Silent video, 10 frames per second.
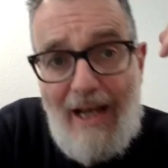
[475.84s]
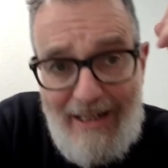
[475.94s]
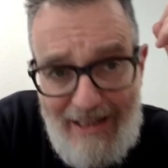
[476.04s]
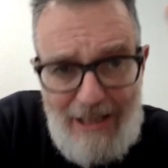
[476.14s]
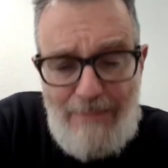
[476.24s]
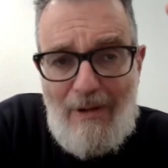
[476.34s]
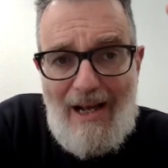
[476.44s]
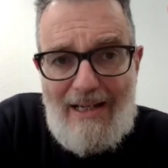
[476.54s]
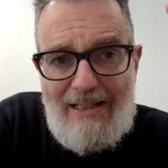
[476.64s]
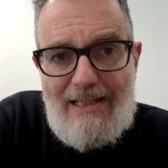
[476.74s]
And this
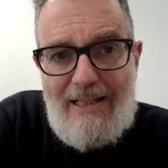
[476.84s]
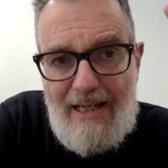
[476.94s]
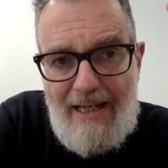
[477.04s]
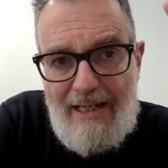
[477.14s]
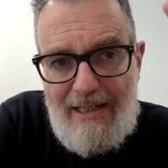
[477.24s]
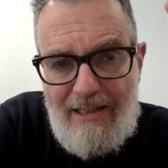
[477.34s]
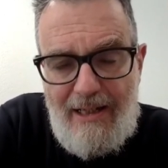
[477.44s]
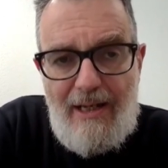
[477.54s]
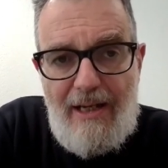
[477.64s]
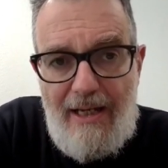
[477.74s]
practice is
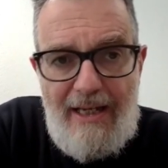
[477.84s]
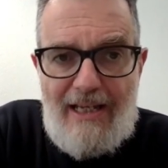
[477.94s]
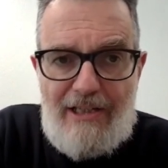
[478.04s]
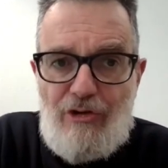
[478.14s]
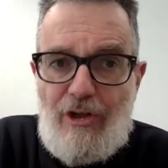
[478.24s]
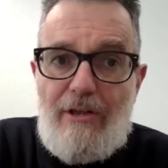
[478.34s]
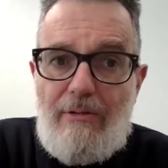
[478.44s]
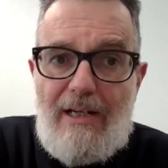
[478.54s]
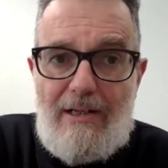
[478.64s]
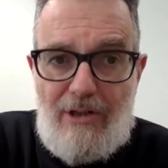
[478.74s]
ESG
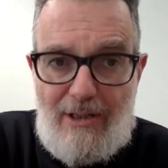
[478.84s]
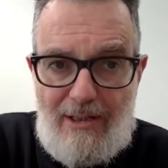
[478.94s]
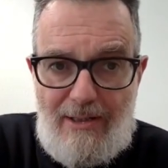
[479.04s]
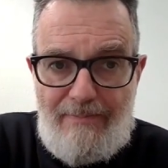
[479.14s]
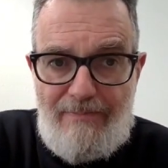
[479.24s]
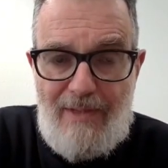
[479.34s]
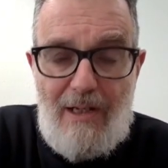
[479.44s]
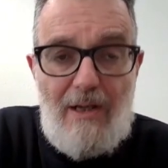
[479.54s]
due diligence. Yeah.